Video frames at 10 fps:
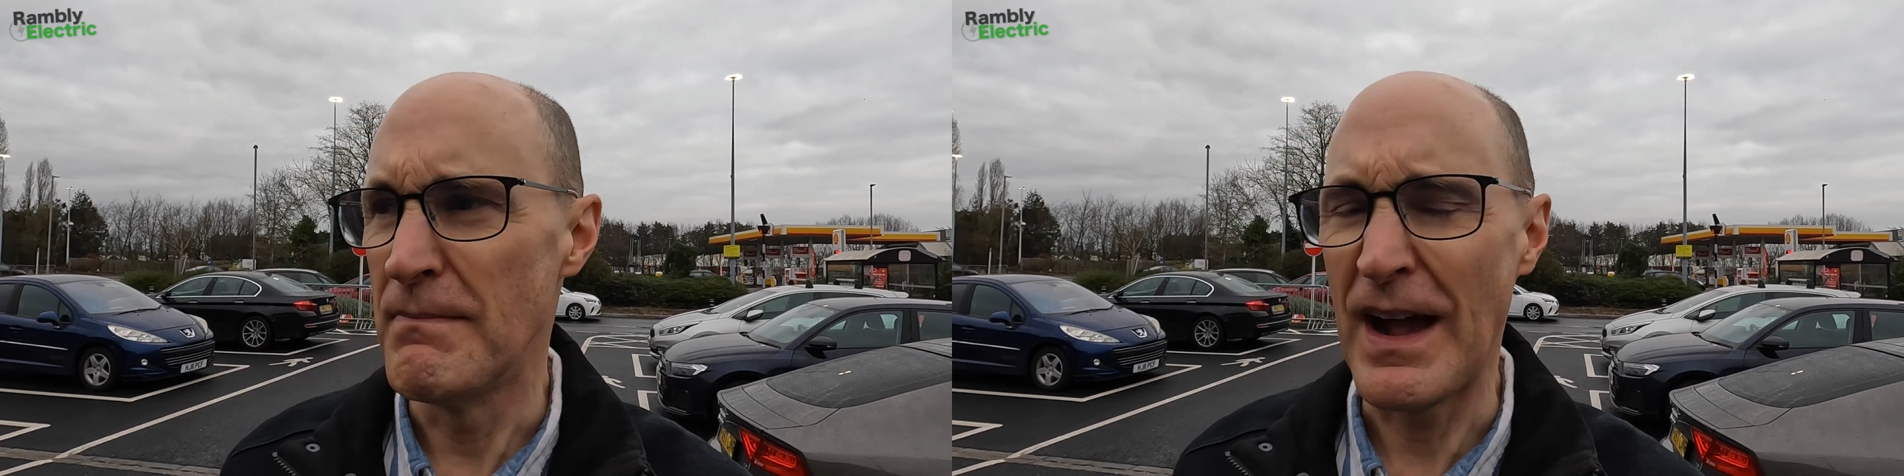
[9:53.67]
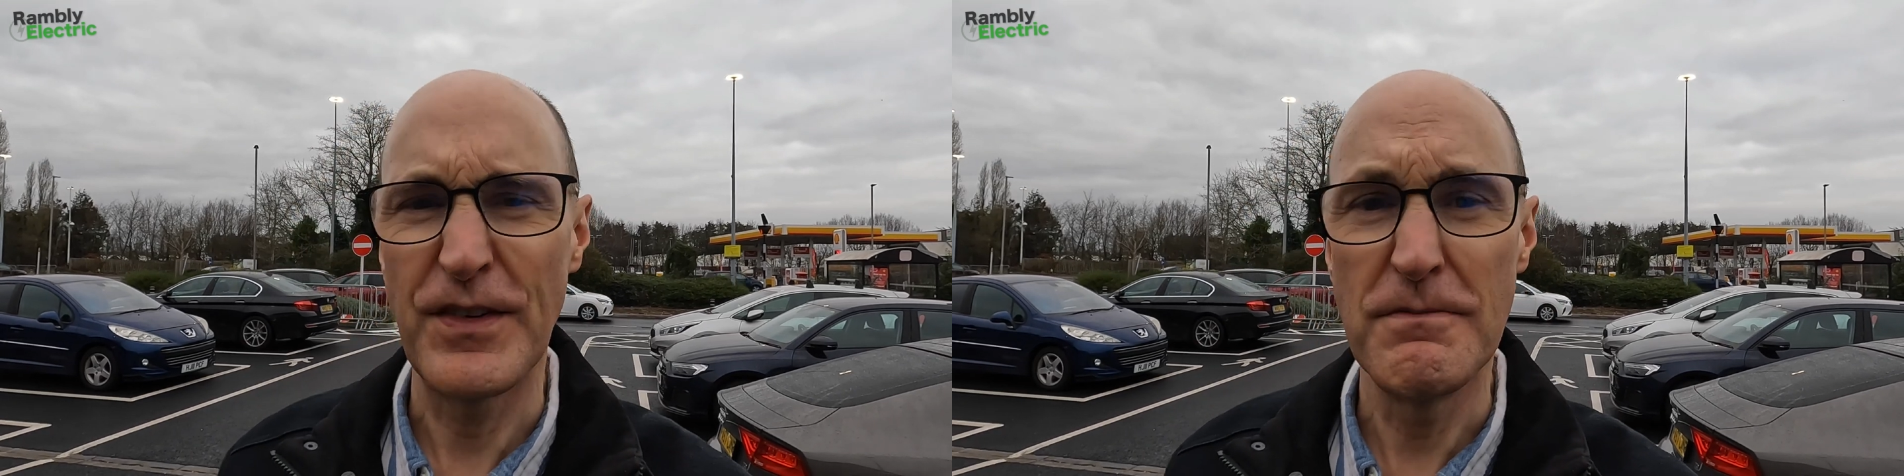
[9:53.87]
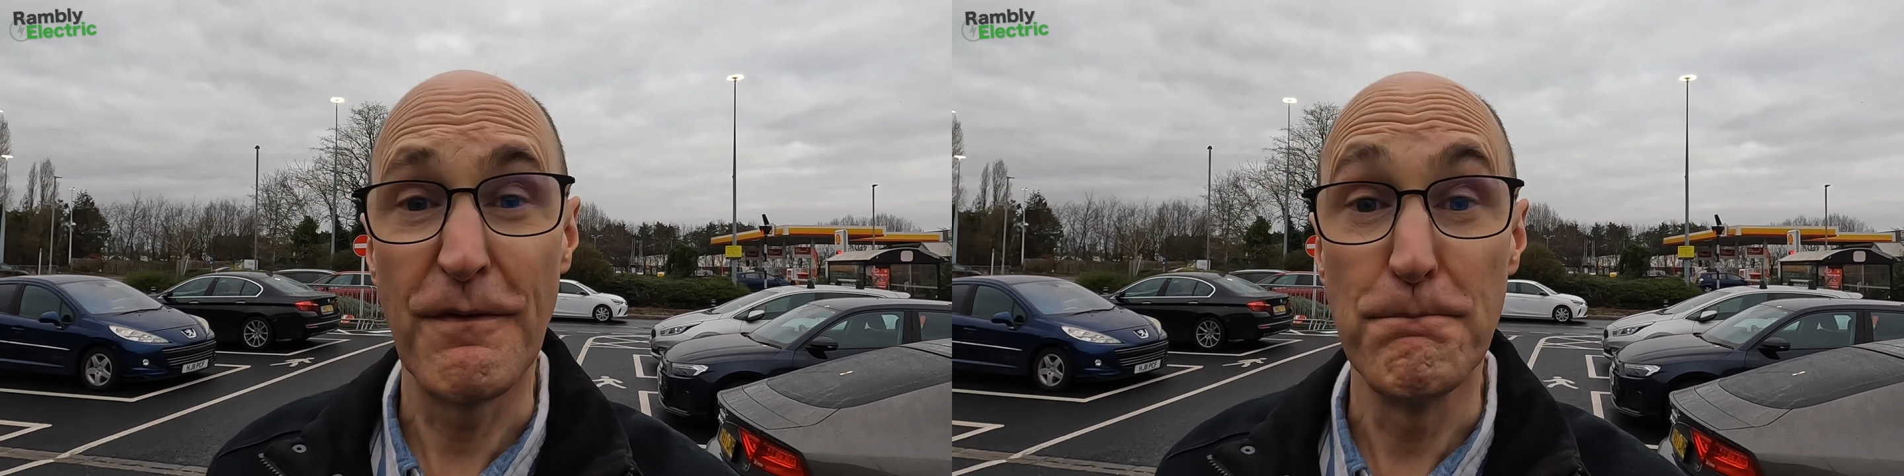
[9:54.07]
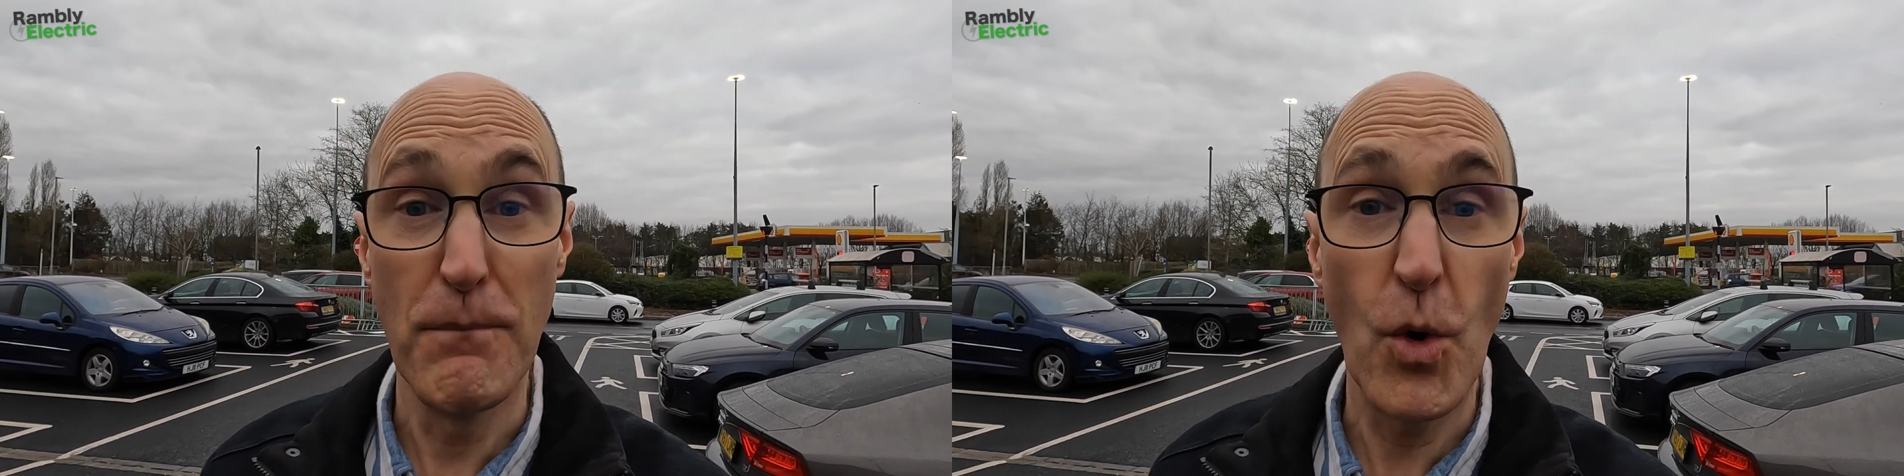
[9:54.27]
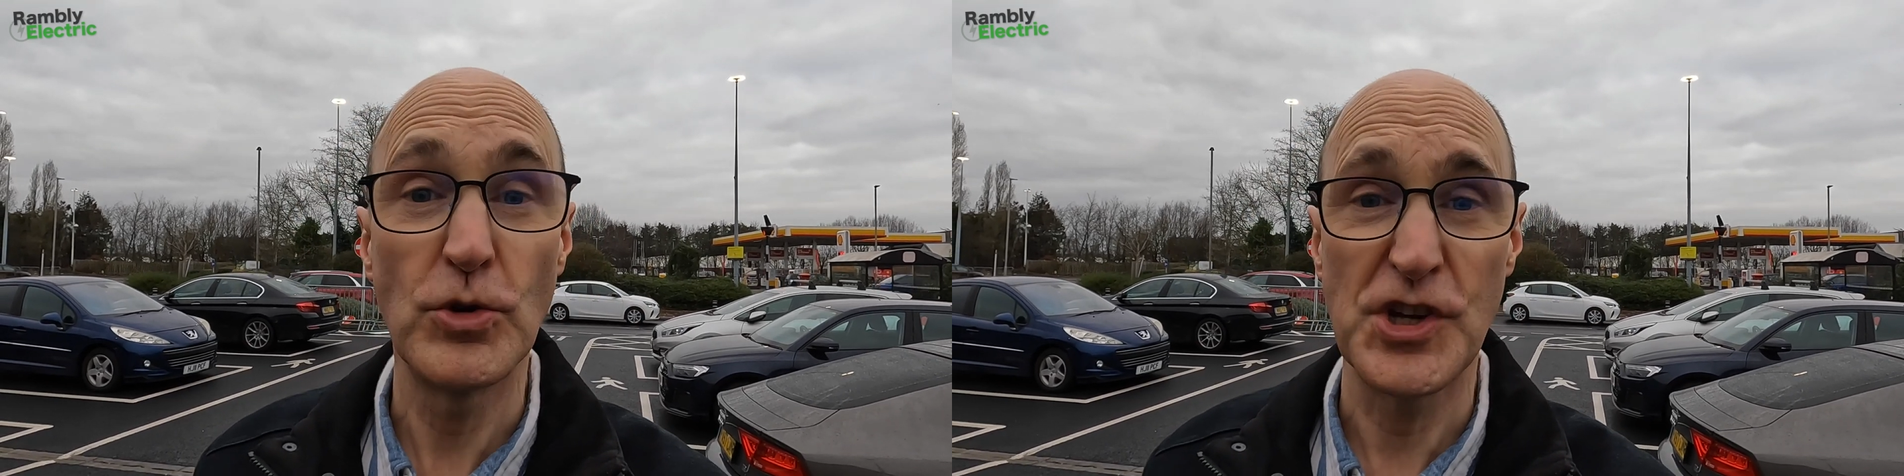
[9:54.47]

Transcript: having more